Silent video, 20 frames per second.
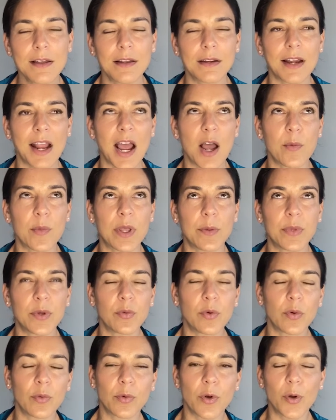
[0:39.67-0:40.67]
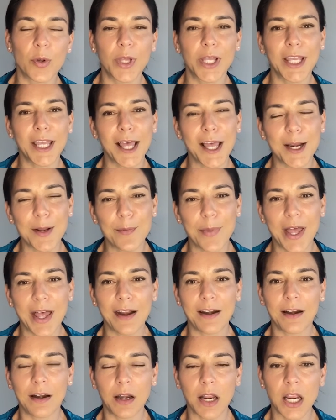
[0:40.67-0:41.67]
Now maybe we're rolling out of
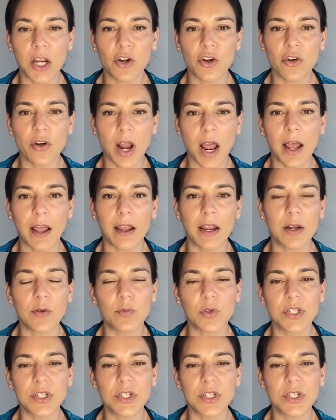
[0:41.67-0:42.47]
bed at 8 or 9,